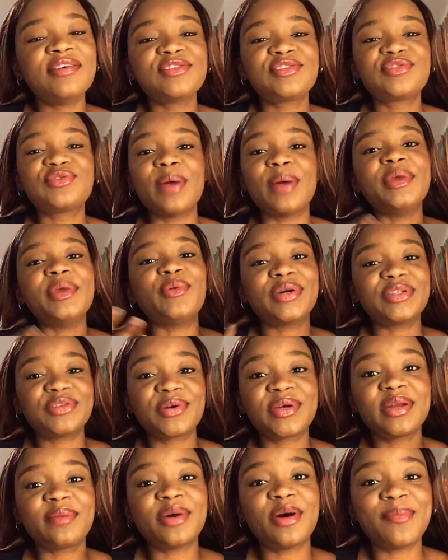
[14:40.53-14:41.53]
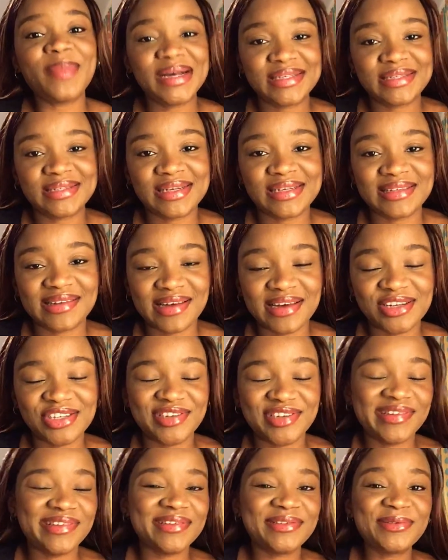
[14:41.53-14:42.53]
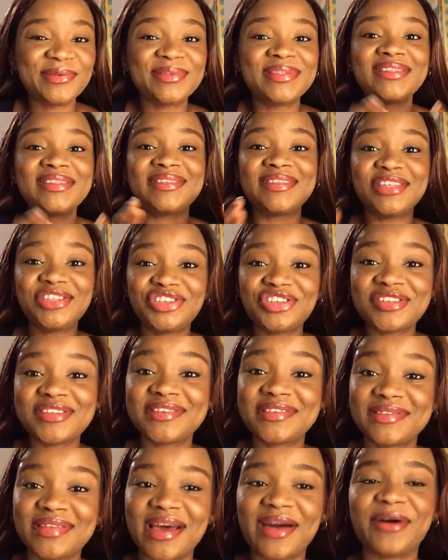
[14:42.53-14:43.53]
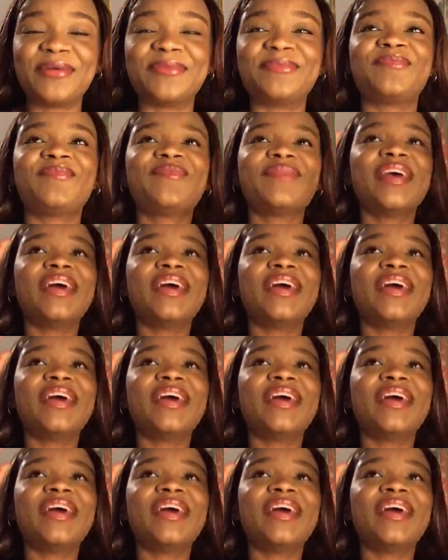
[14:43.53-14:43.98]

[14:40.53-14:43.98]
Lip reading: So I mean, we're talking about masters largely. So the teaching style.